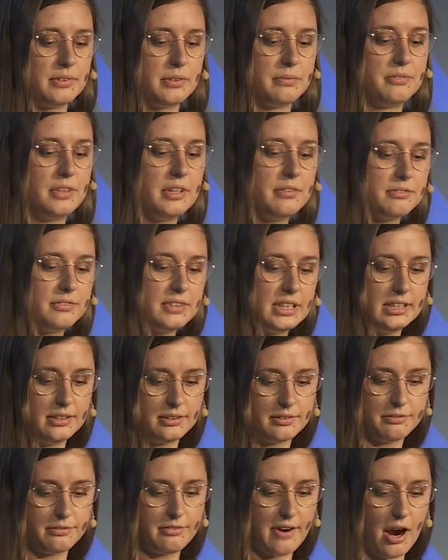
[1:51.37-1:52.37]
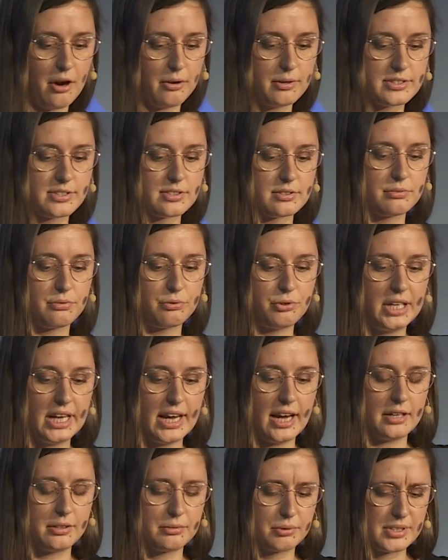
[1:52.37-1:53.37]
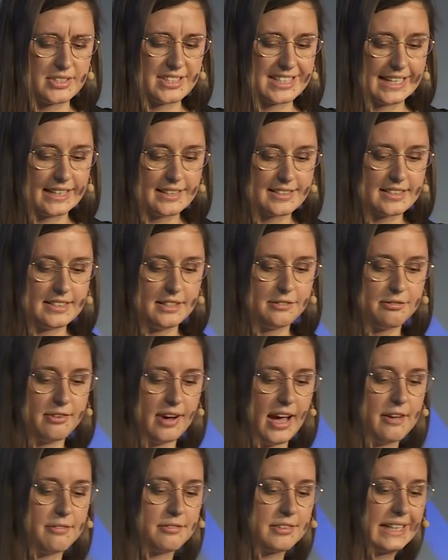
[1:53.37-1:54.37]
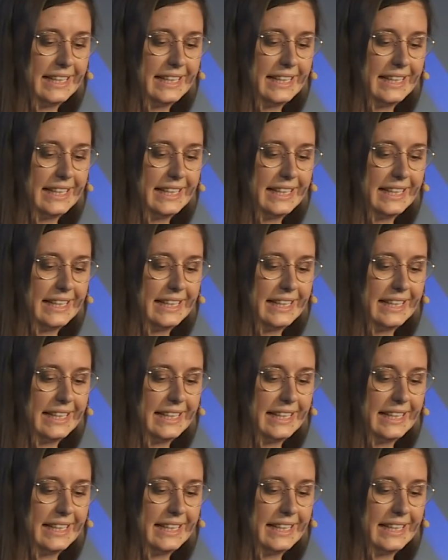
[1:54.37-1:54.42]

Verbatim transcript: 15,365